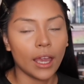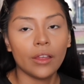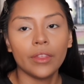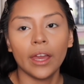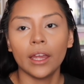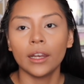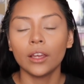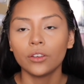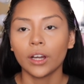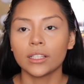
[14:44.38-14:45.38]
And then,
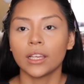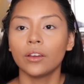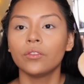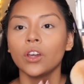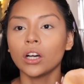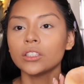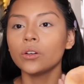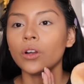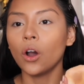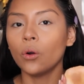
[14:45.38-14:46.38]
you guys, if y'all
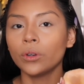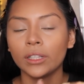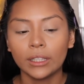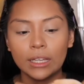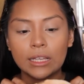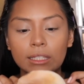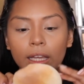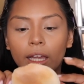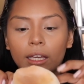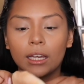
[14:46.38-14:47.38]
don't own this
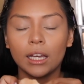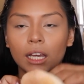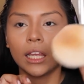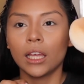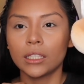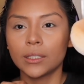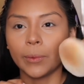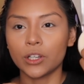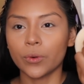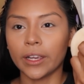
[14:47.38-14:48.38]
like
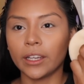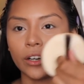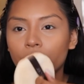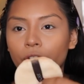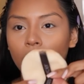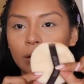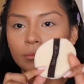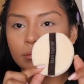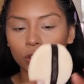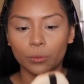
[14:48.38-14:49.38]
sponge right here
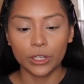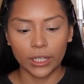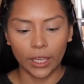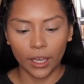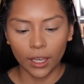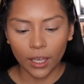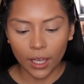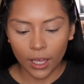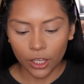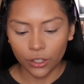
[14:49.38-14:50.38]
from Laura Mercier,
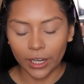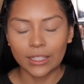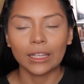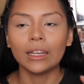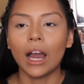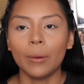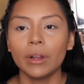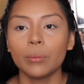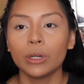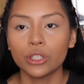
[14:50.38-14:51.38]
you guys, I'm
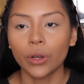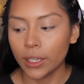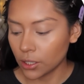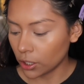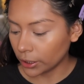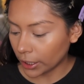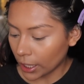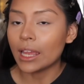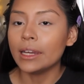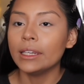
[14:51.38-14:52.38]
gonna put you guys on.
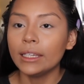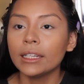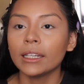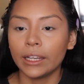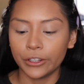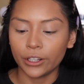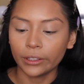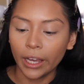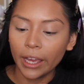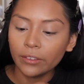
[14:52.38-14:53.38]
Like, need it in your
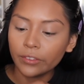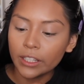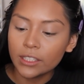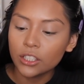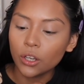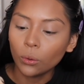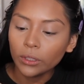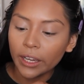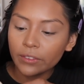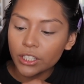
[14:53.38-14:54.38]
life. It's so
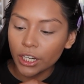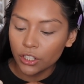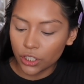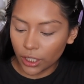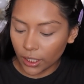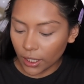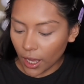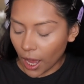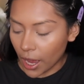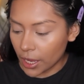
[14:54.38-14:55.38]
life-changing.
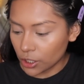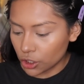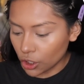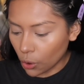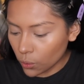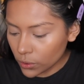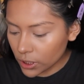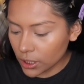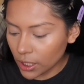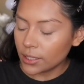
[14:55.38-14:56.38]
I
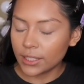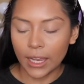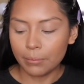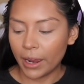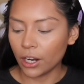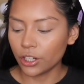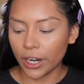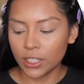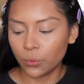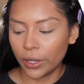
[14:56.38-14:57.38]
don't set my under
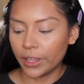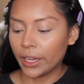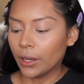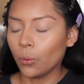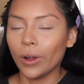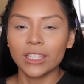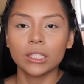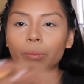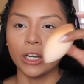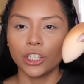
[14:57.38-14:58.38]
eyes with a wet
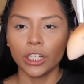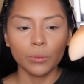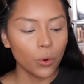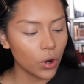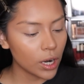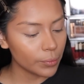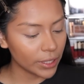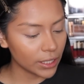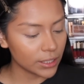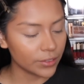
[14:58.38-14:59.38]
sponge anymore
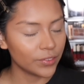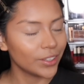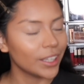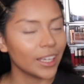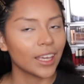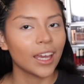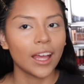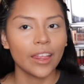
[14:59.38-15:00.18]
because I feel like